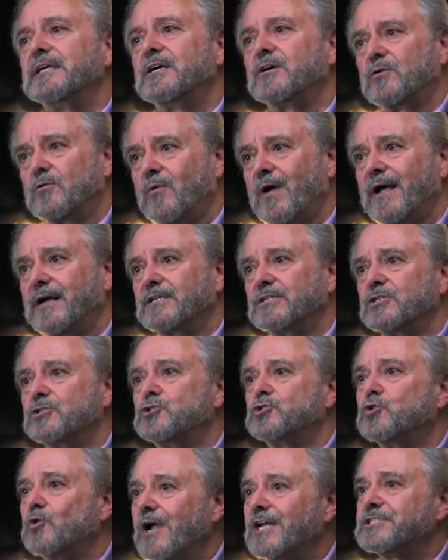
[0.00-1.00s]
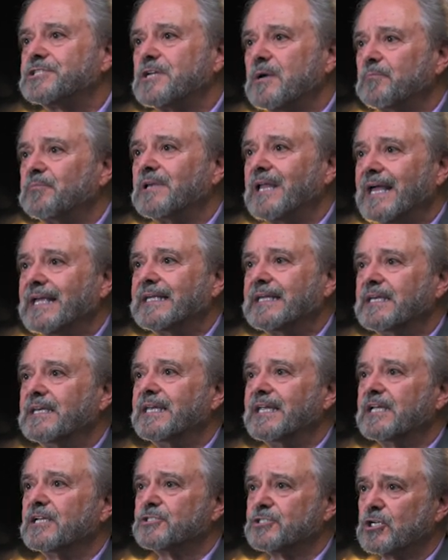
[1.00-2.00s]
correct to dress up like
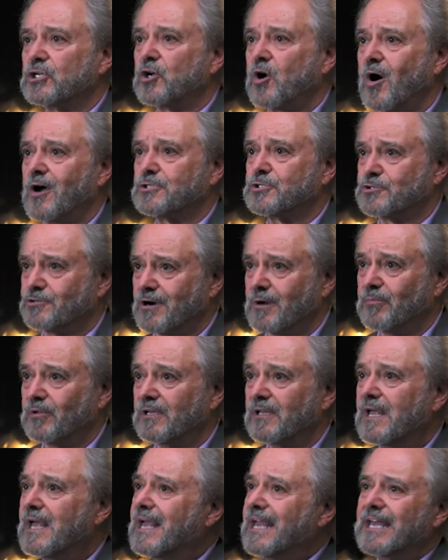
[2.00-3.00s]
Indians and cause trouble.